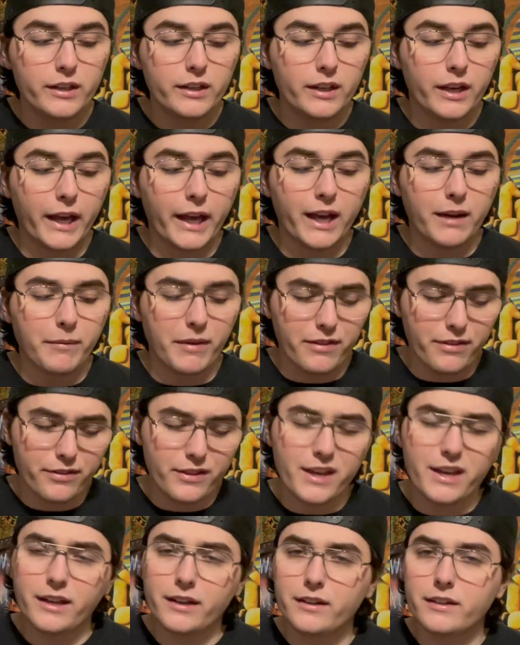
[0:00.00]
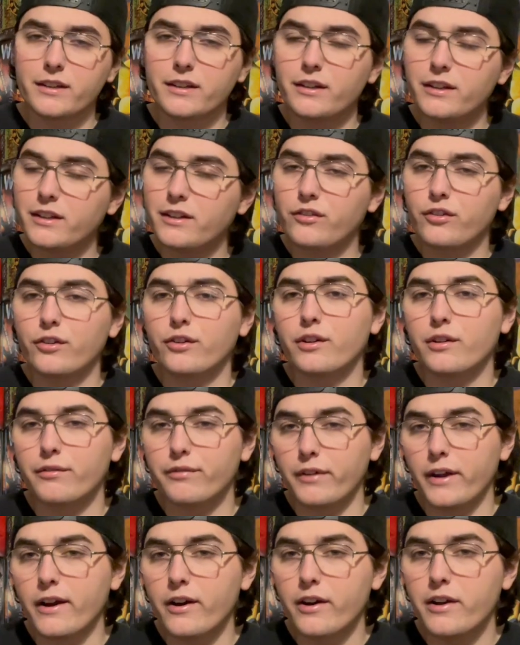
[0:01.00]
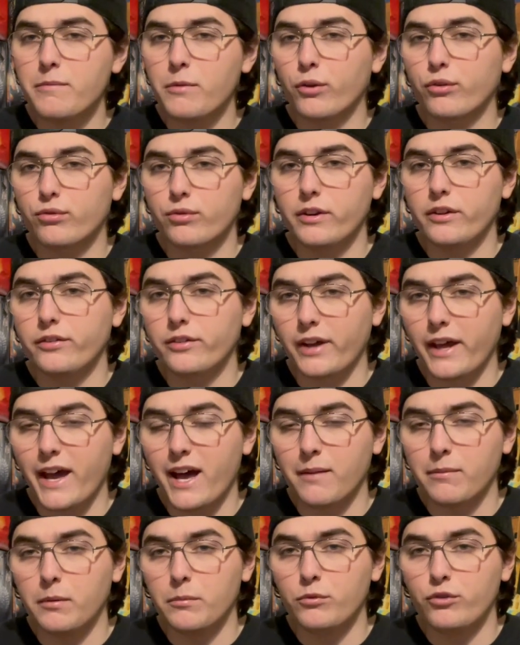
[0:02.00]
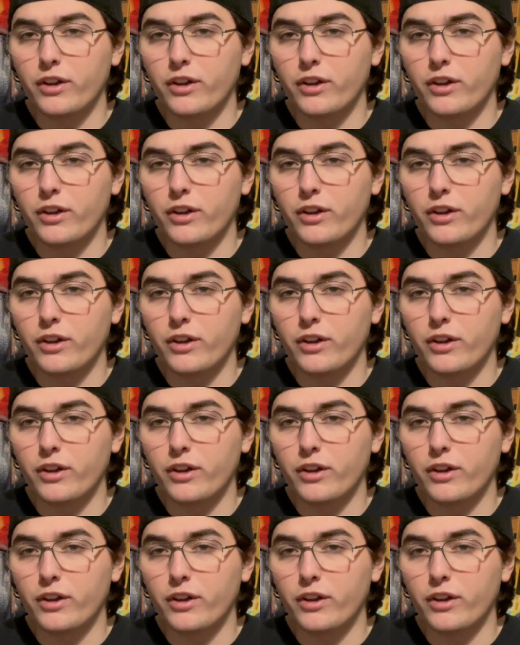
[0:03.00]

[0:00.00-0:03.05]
I think, until their very most recent album,